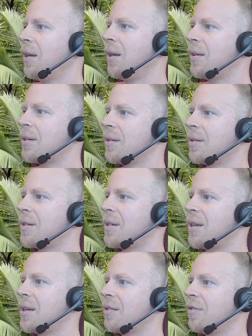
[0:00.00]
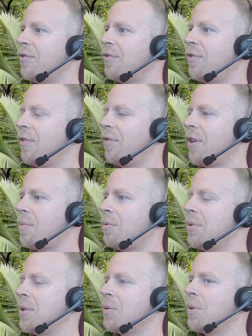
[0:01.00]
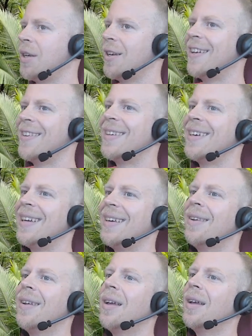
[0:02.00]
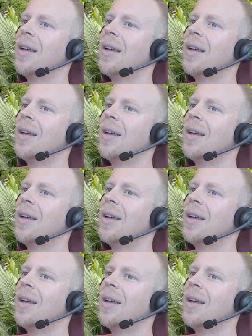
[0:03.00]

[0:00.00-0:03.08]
It's on 6th of February 2019.